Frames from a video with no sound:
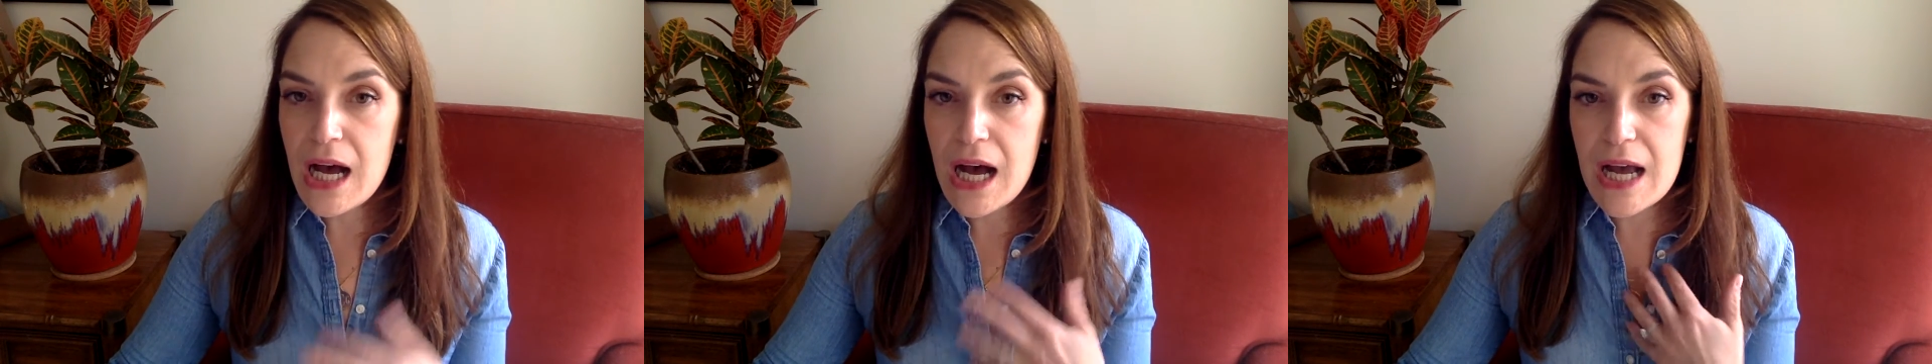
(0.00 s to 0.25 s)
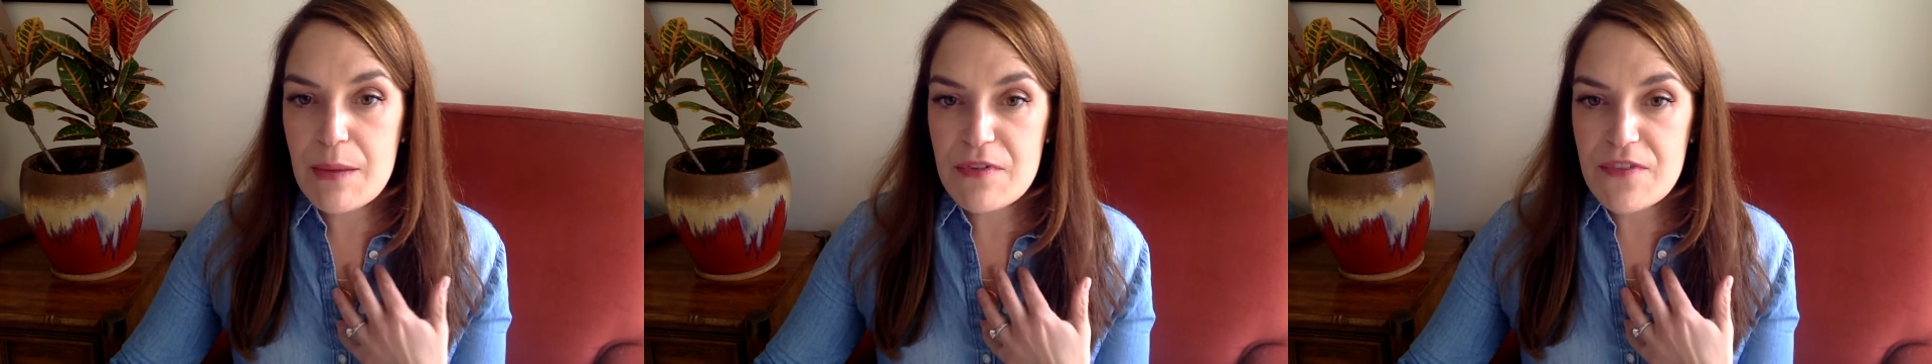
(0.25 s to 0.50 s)

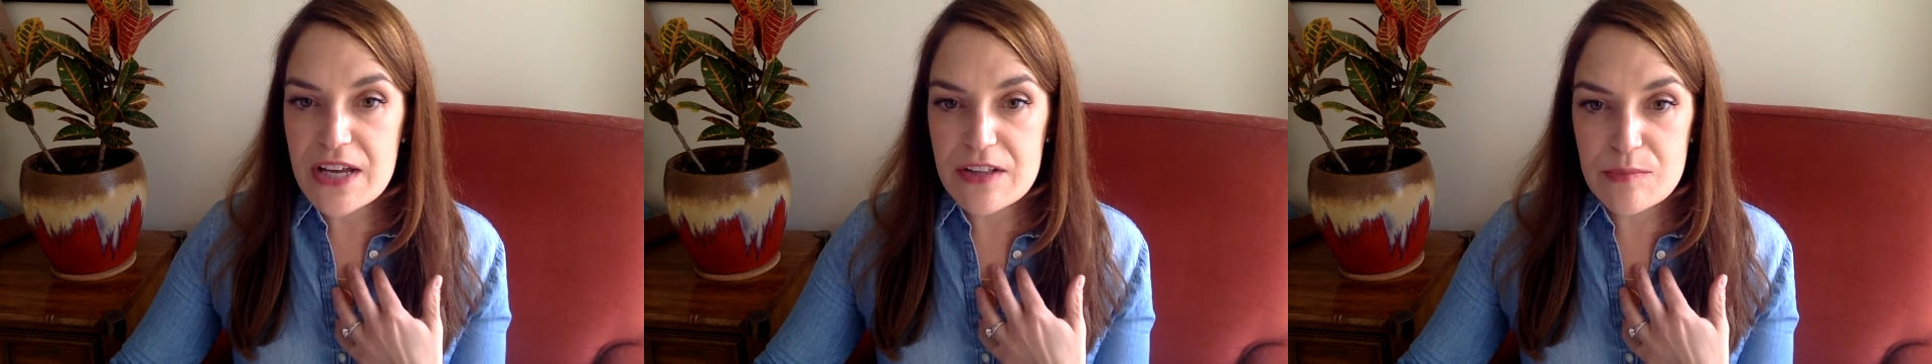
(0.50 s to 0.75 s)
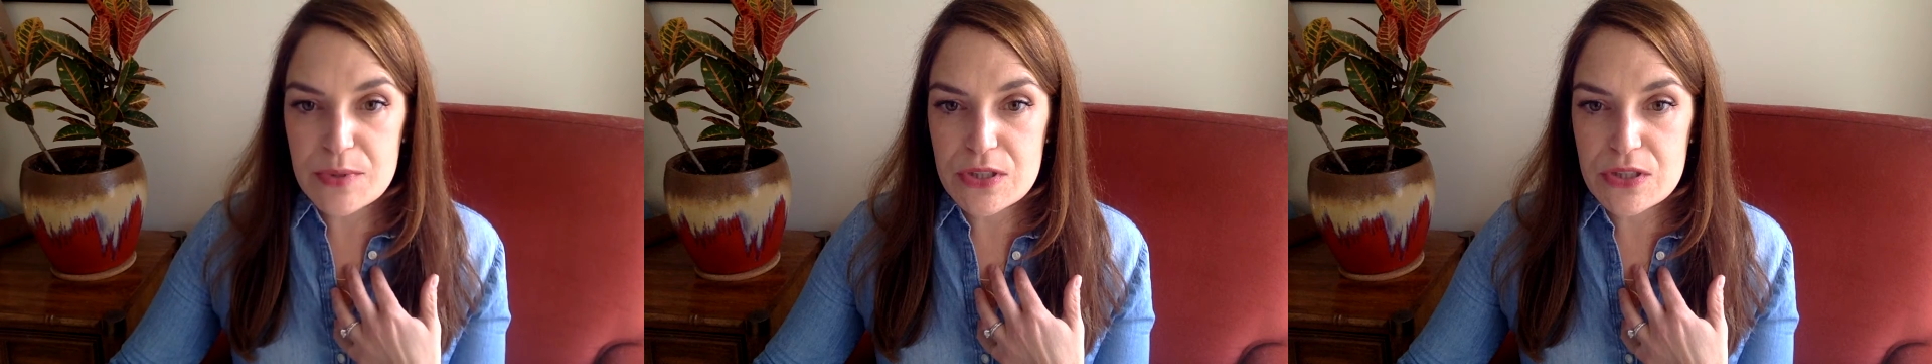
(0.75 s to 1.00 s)
I am
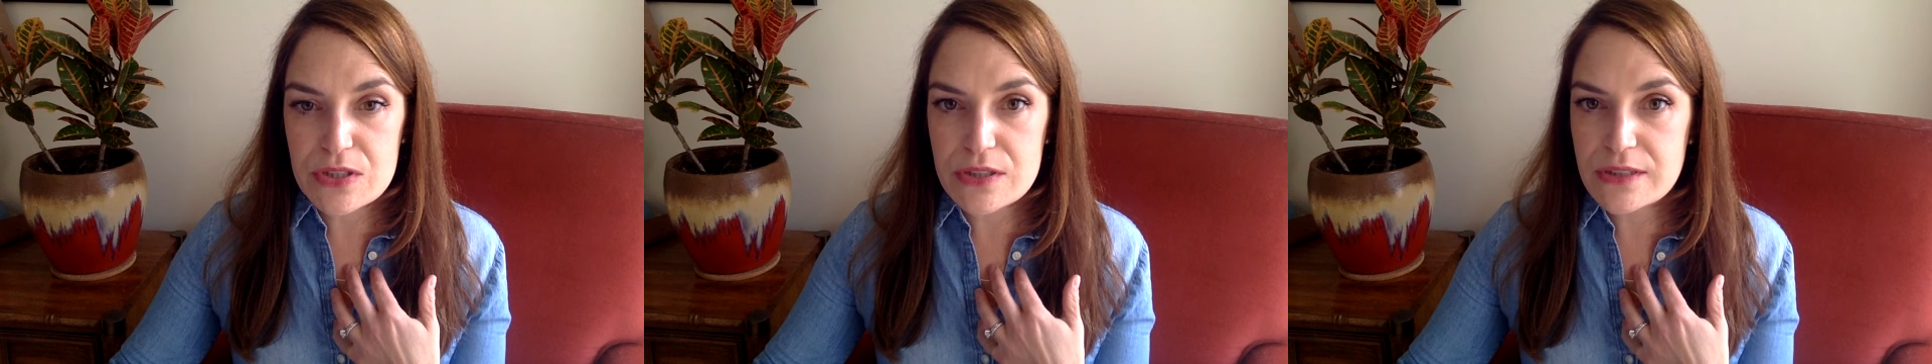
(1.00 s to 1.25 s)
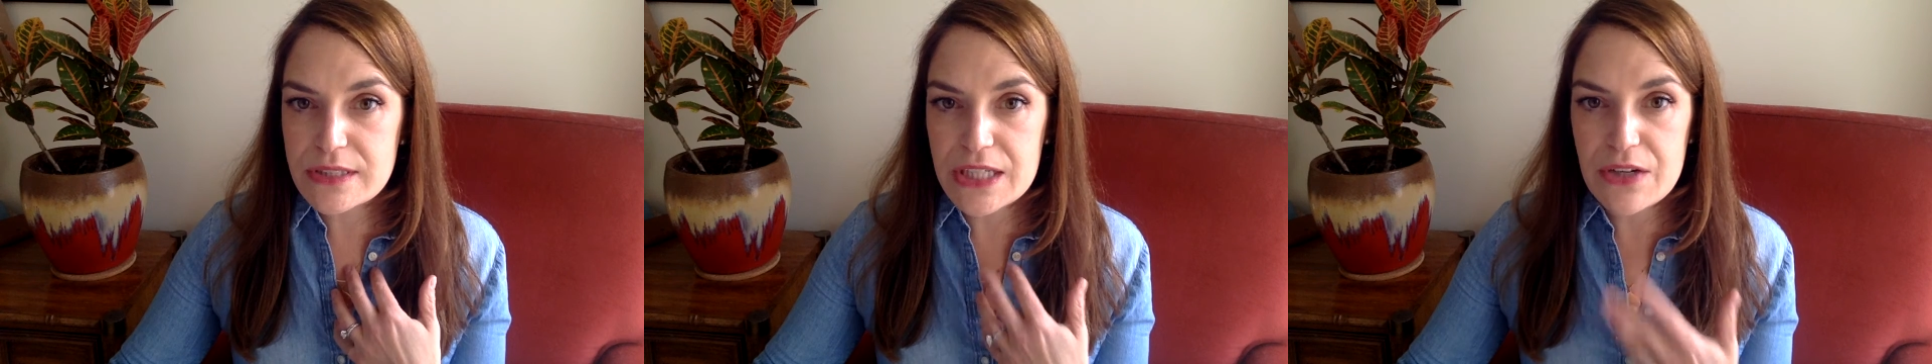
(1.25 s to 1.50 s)

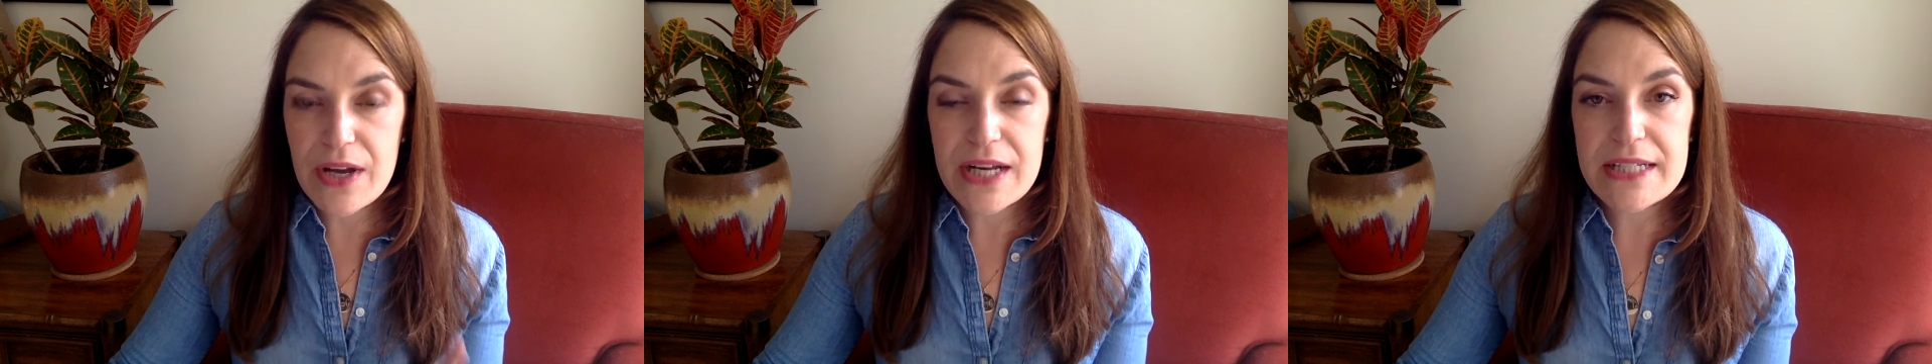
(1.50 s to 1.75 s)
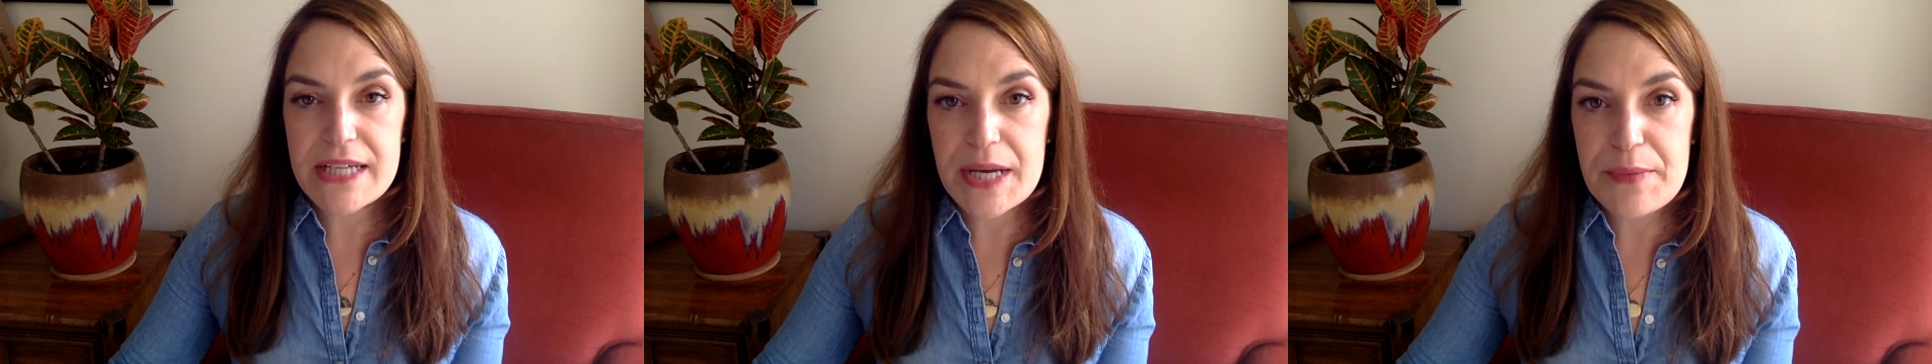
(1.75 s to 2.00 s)
available,
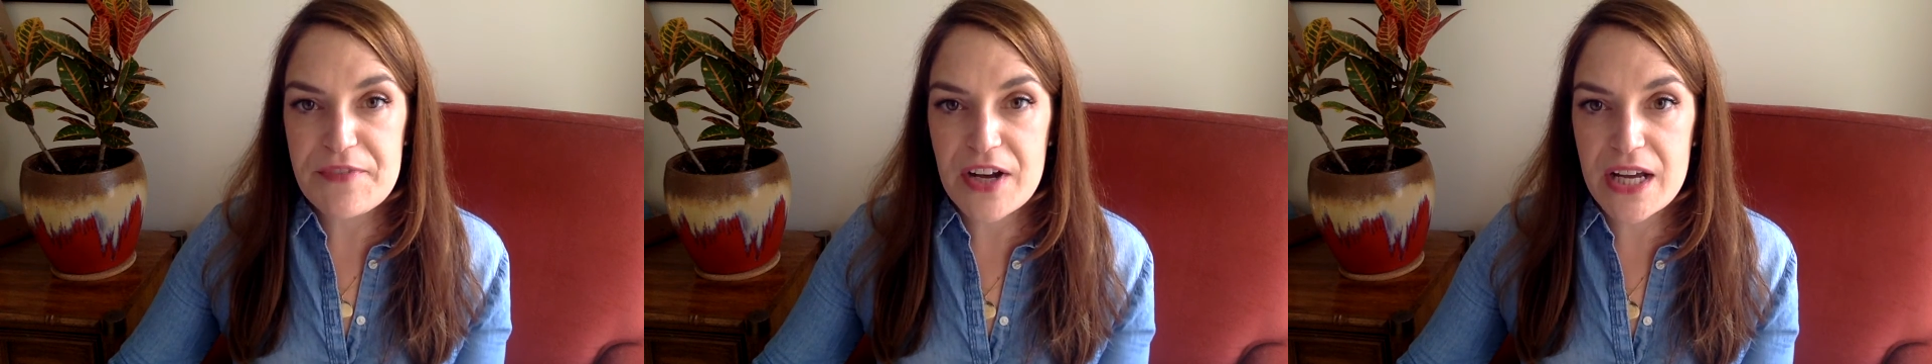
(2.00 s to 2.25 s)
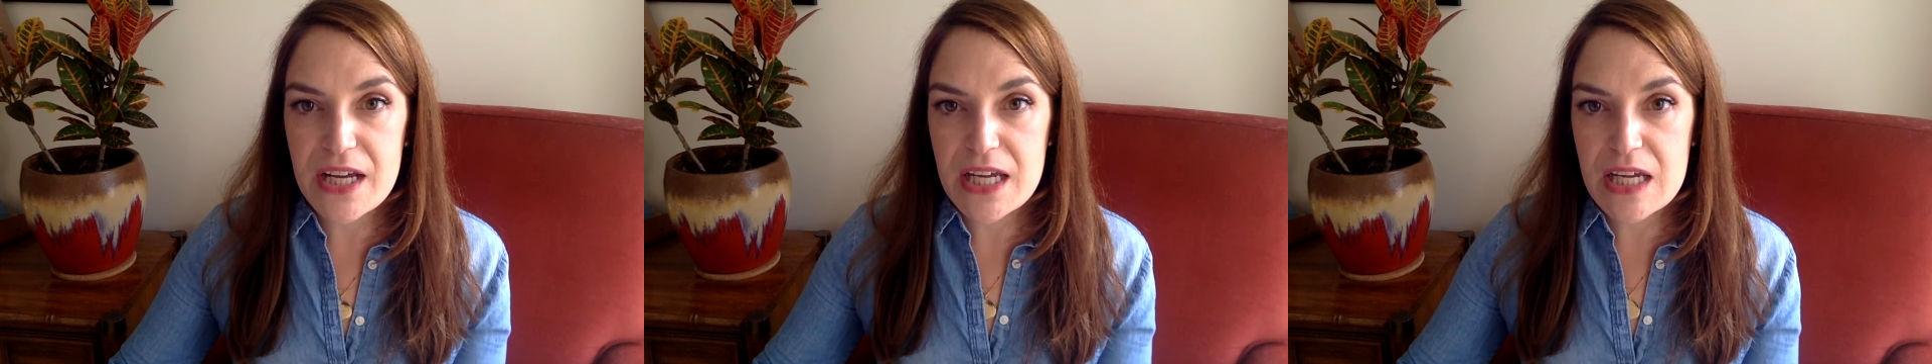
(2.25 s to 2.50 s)
anytime
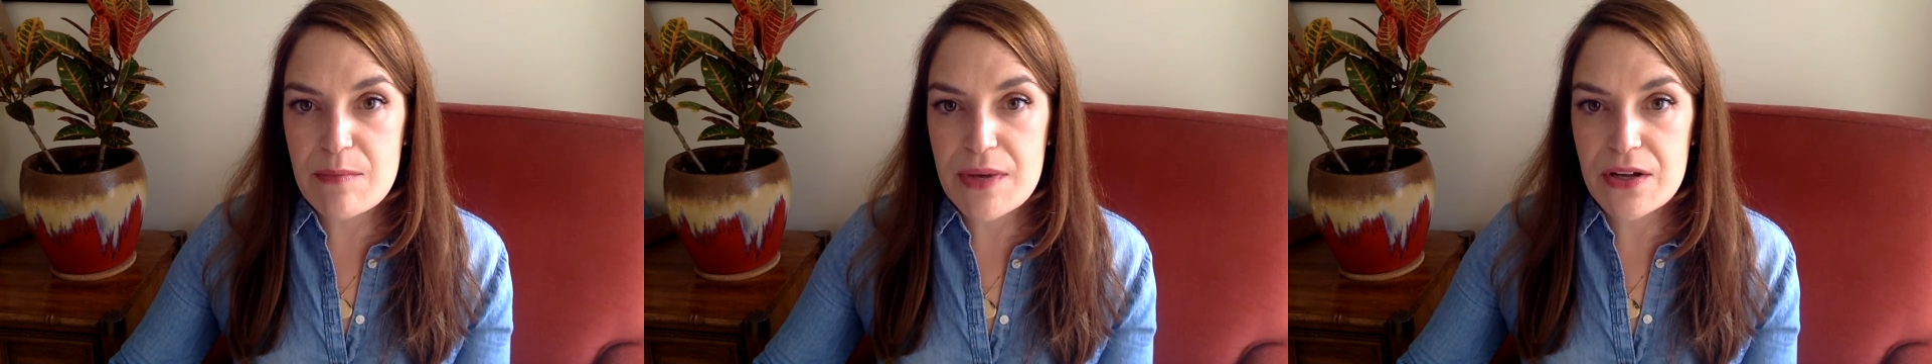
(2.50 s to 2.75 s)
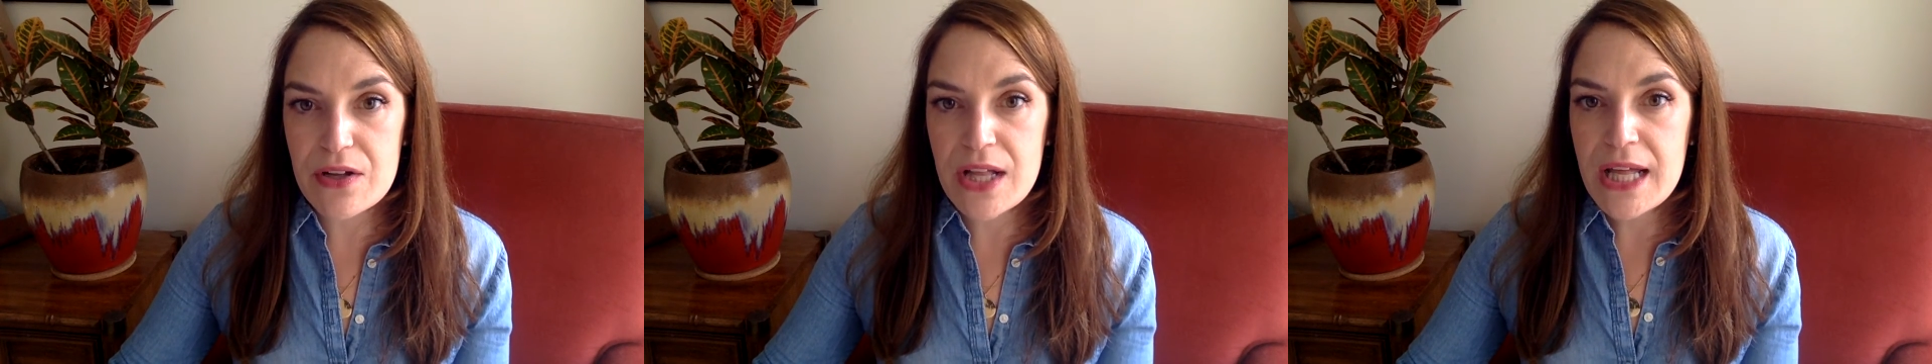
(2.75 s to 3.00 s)
via
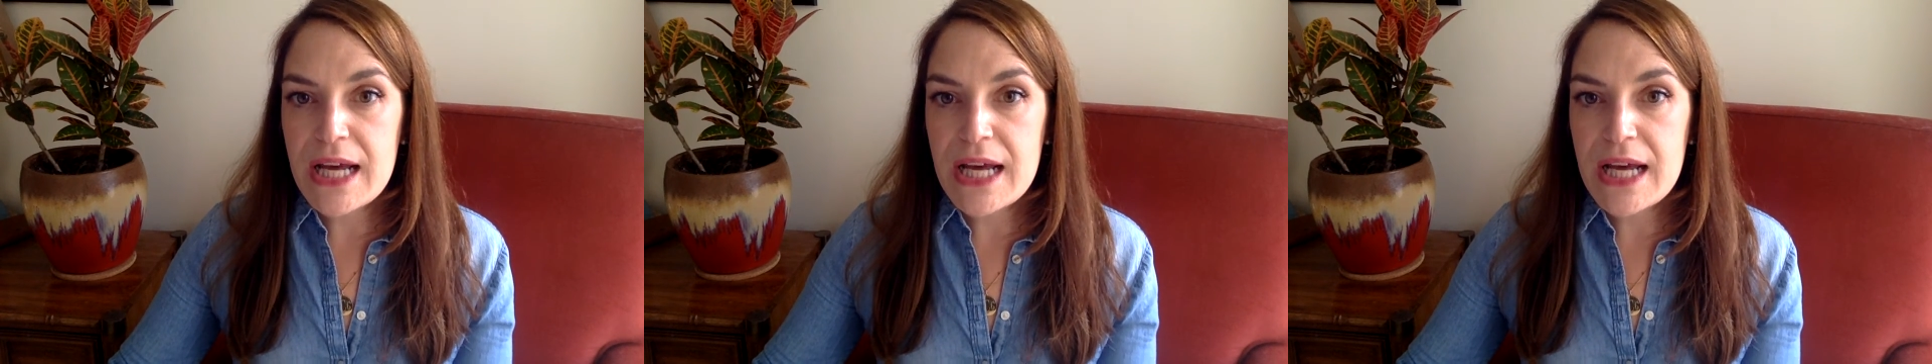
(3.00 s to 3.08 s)
email.